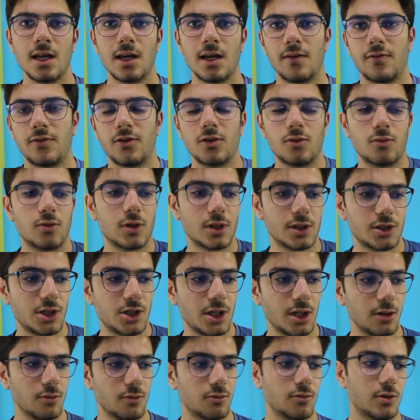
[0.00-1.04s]
if you're
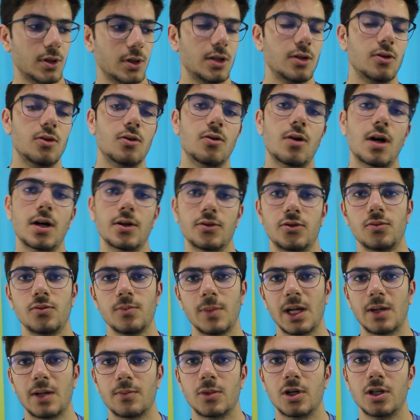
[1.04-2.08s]
watching, you want to know how to
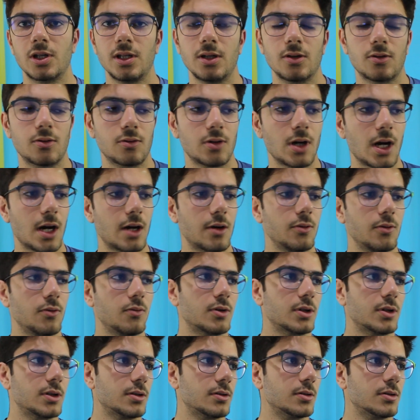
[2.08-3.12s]
make money or how you
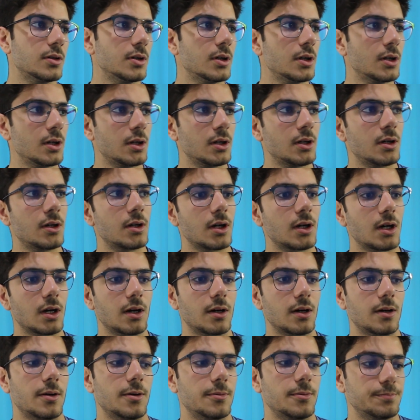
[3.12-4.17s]
want
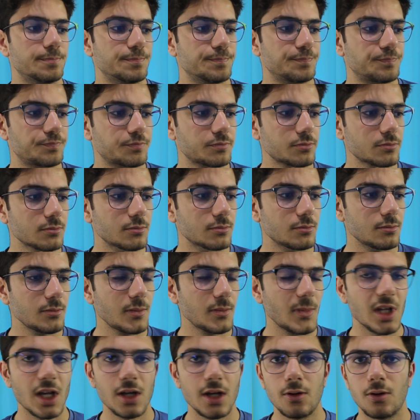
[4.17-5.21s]
to
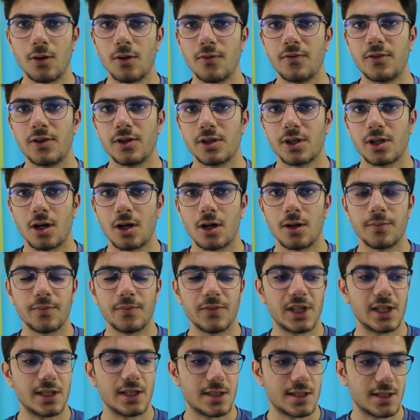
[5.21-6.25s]
overcome
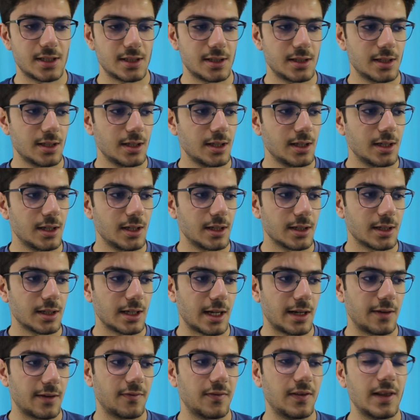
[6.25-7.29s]
this
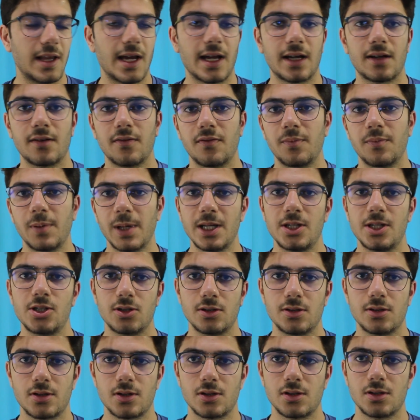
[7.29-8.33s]
kind of lack of
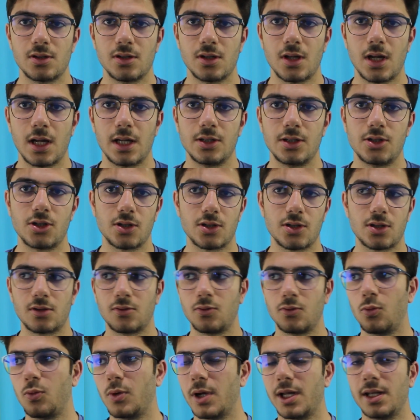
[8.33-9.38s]
patience and just
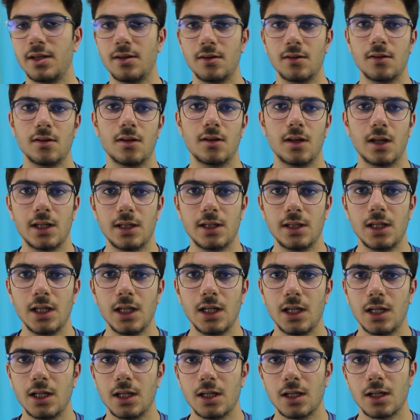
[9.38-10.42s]
win in
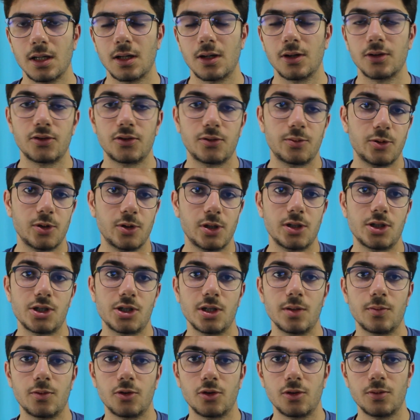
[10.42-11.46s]
the
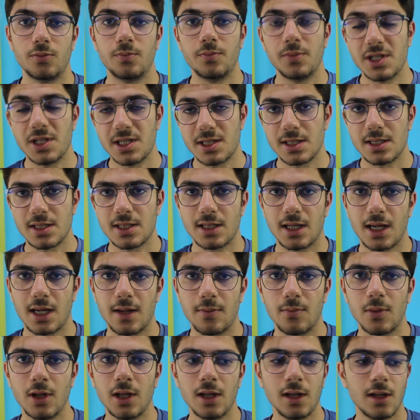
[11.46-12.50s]
entrepreneurship or business
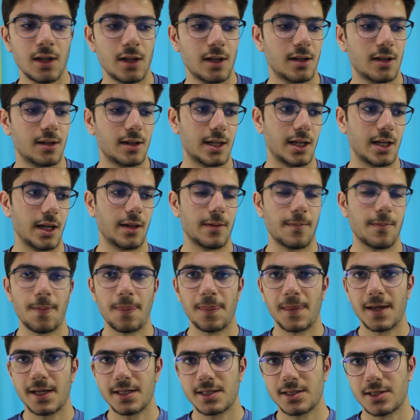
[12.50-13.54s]
game. Like
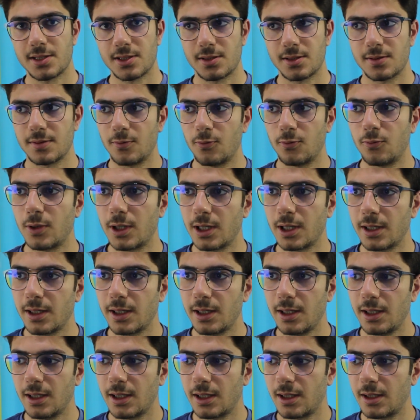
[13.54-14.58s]
that's
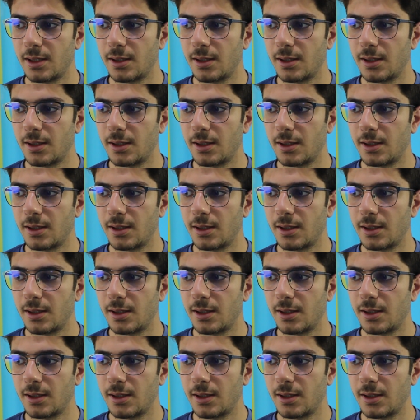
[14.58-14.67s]
why